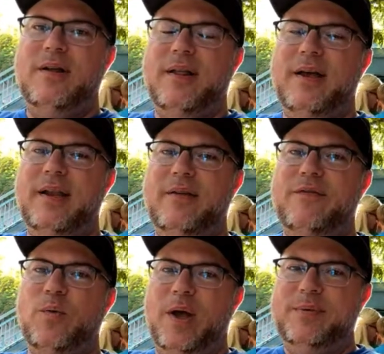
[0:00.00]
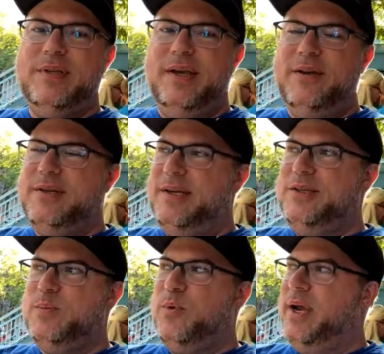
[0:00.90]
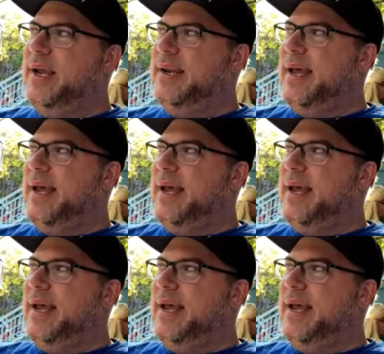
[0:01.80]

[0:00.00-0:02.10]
line for web slingers and it just breaking